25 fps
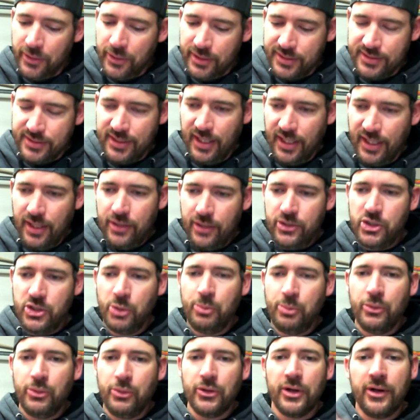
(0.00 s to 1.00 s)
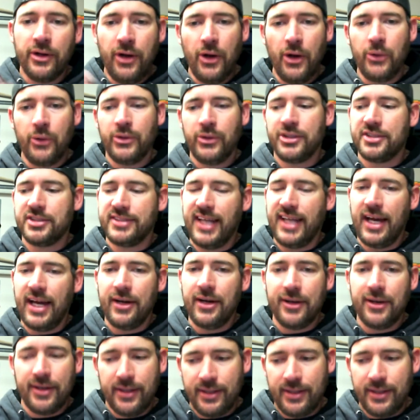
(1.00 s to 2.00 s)
there's Jupiter, and oh, there's
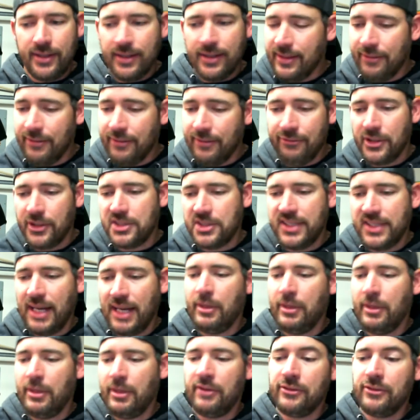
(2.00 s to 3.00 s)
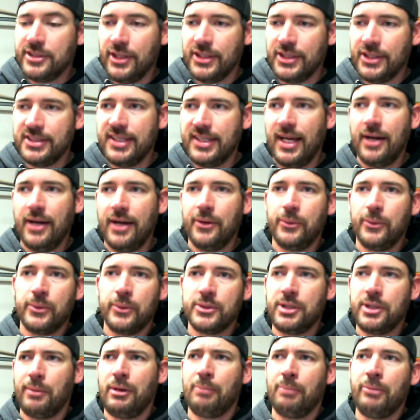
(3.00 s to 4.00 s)
Saturn. The first time I ever saw Saturn
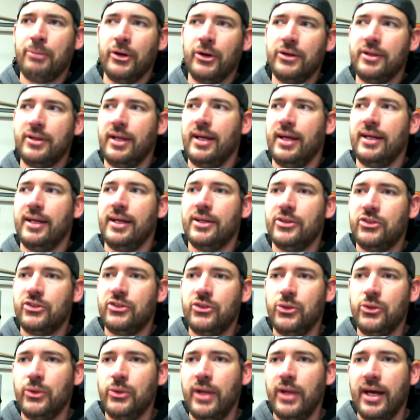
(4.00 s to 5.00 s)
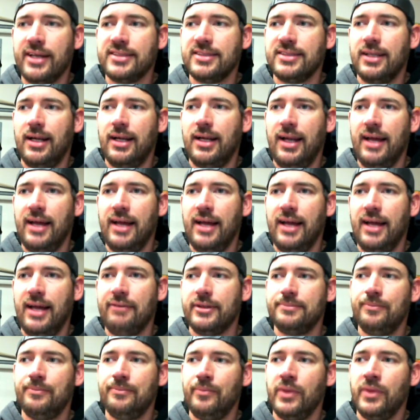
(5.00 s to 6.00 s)
was on my birthday in
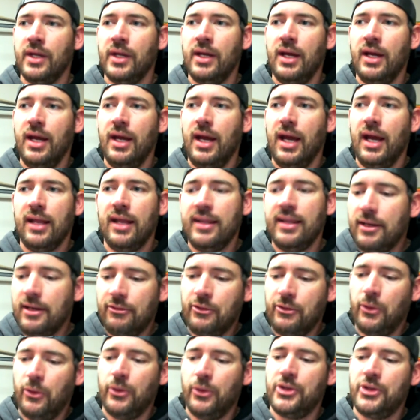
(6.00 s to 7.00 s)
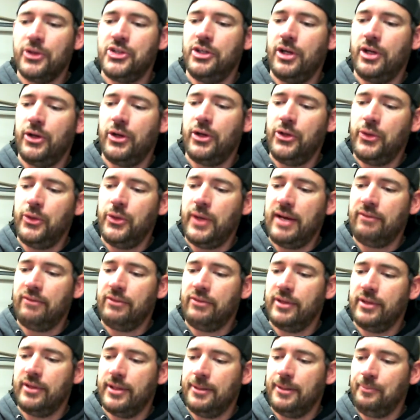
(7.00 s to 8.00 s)
2011. And then, of course, you know, you
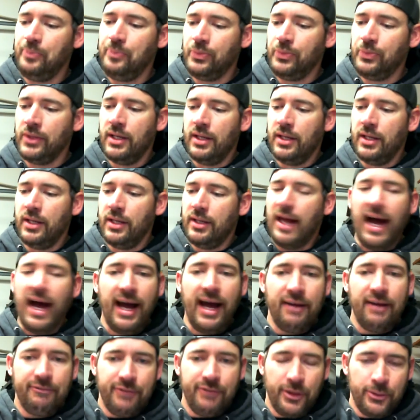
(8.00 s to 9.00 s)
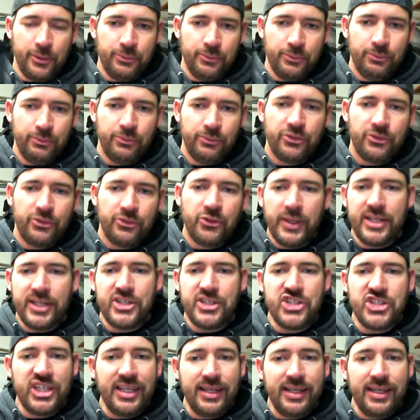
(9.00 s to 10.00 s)
have the iPhone
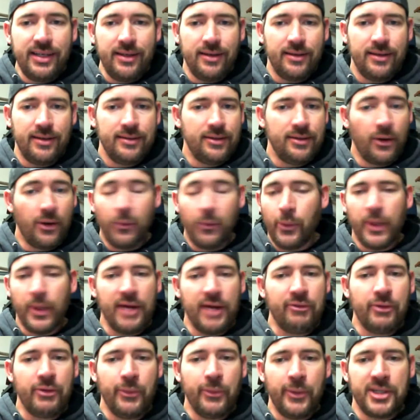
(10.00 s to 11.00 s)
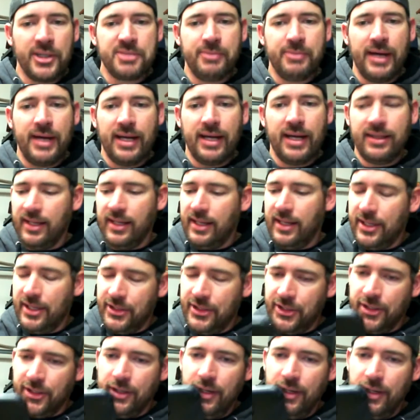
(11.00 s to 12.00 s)
3G or whatever it was back then,
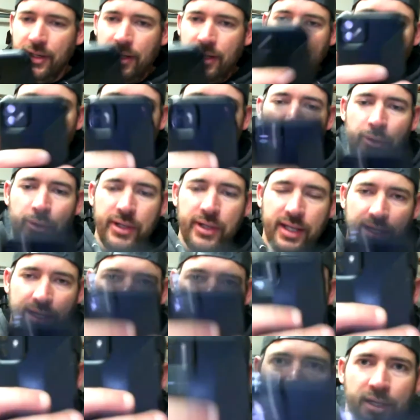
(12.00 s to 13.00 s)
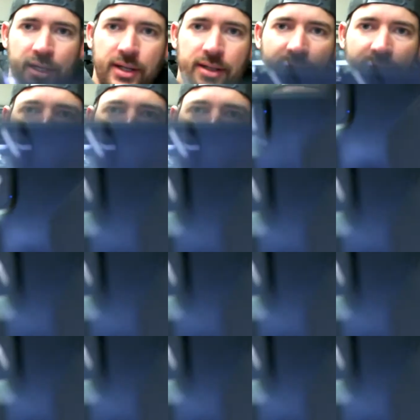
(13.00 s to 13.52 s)
and you're holding it up to